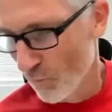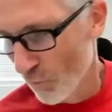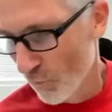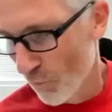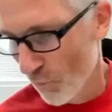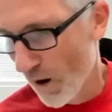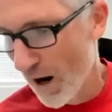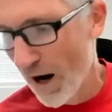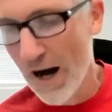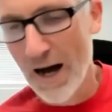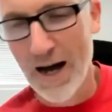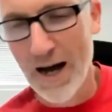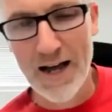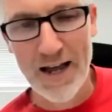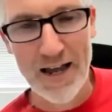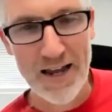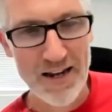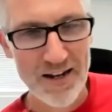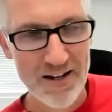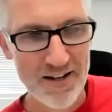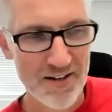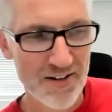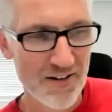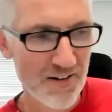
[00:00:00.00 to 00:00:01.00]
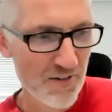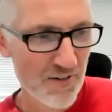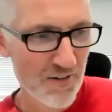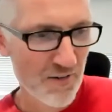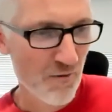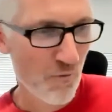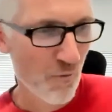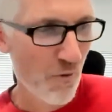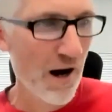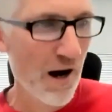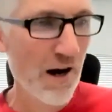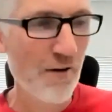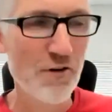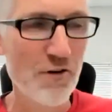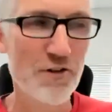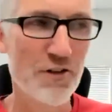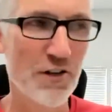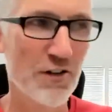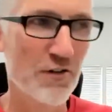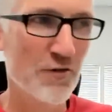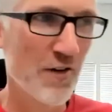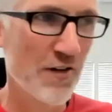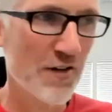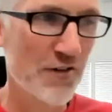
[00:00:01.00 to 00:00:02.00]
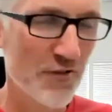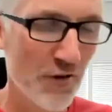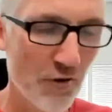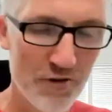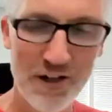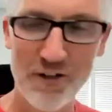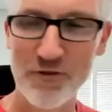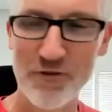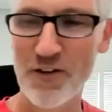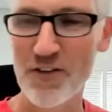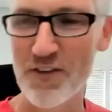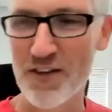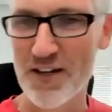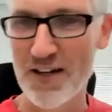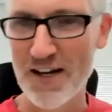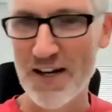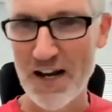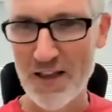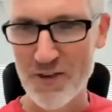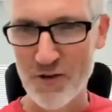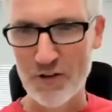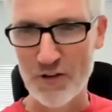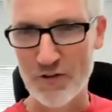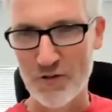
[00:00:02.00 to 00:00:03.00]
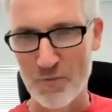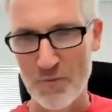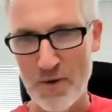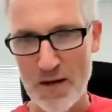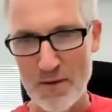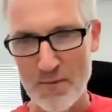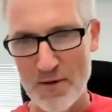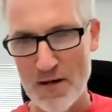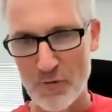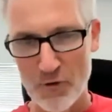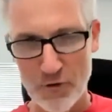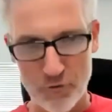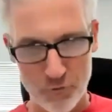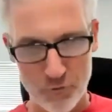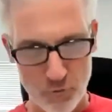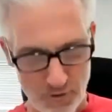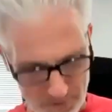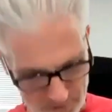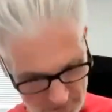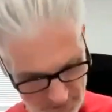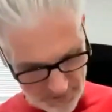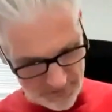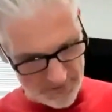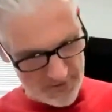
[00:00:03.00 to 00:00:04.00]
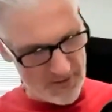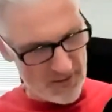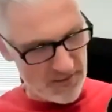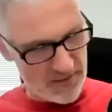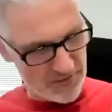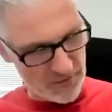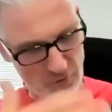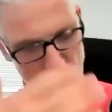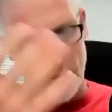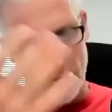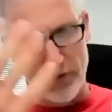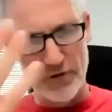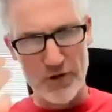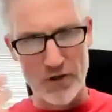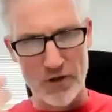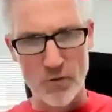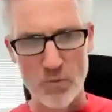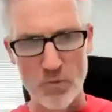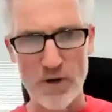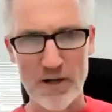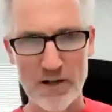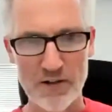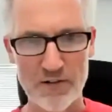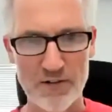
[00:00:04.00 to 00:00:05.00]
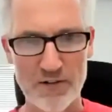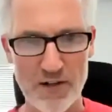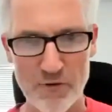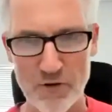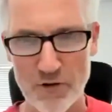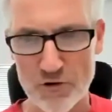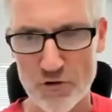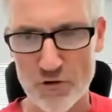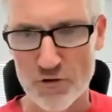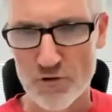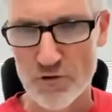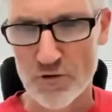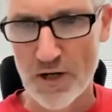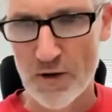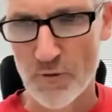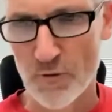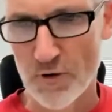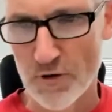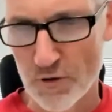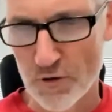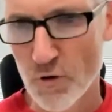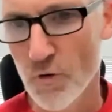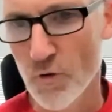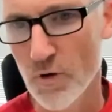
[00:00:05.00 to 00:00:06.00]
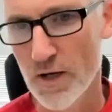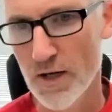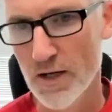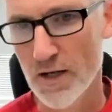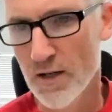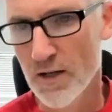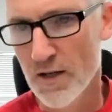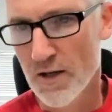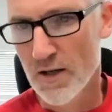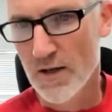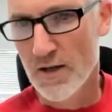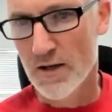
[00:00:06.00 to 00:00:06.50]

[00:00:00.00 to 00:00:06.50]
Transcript: why why was this one so different than the other. So maybe it was one of the the earlier ones they were they were doing